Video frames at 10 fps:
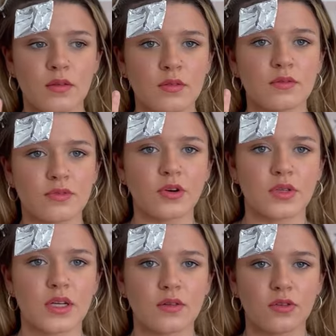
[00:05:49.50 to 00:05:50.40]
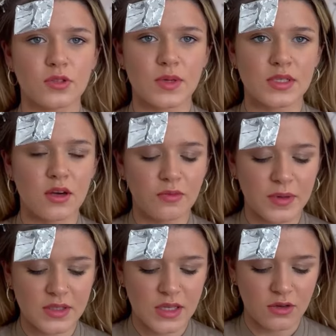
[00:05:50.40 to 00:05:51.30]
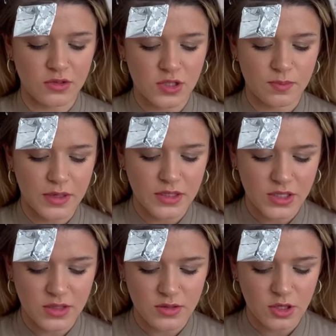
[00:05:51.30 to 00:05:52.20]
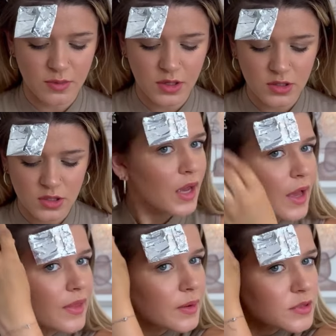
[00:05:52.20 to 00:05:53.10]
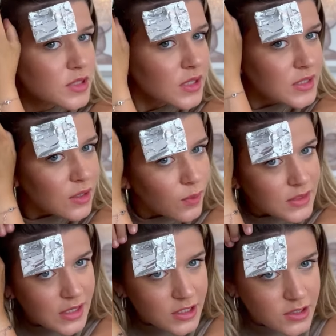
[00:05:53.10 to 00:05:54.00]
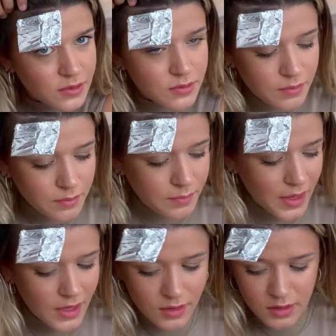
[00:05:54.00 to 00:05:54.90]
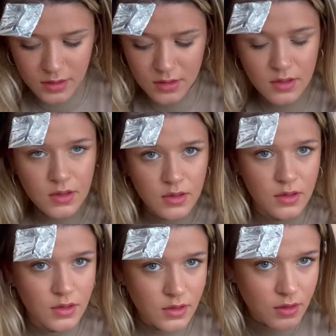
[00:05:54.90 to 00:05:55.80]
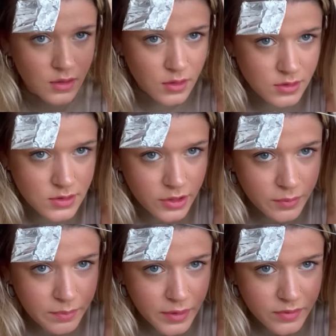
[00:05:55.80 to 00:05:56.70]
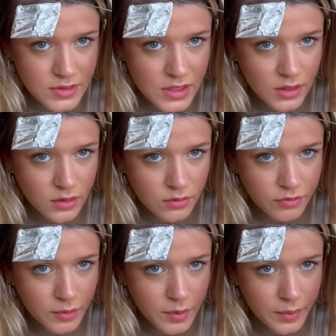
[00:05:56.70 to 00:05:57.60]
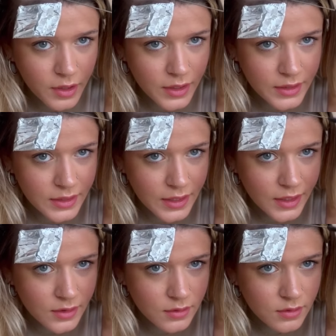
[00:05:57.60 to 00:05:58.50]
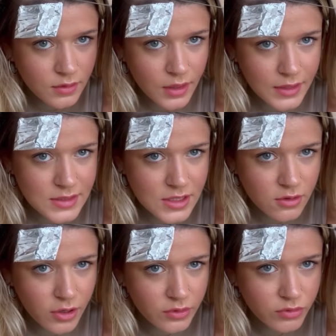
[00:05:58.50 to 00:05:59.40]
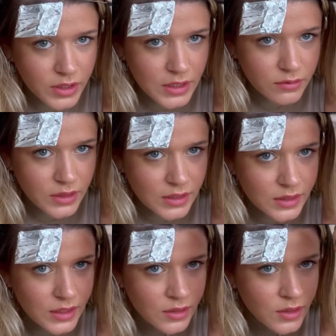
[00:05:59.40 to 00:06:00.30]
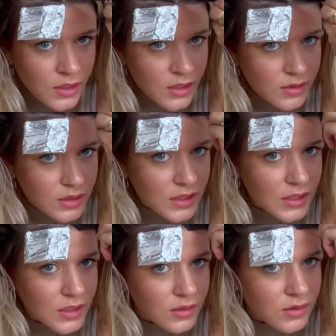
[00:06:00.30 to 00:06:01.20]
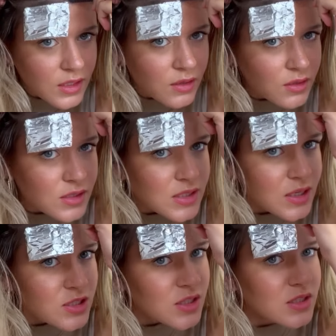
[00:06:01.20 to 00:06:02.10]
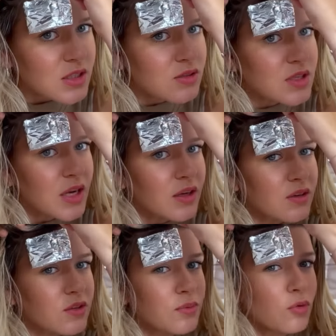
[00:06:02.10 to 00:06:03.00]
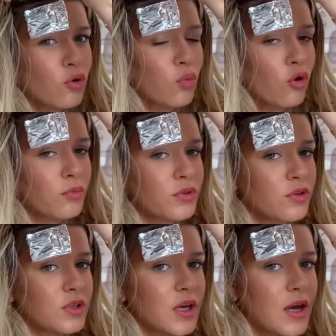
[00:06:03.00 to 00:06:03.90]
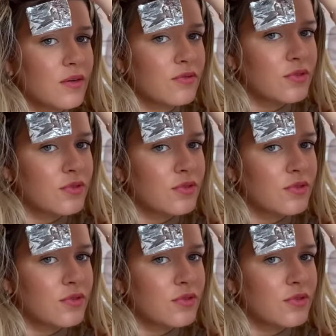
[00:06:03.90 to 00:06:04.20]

fold it onto itself, because then you'll just bleach it too much. And then I'm just going to take one section back, so pivoting from the parting again, and still going really, really thin. The thicker the section is that you take, the more warmth you're going to have.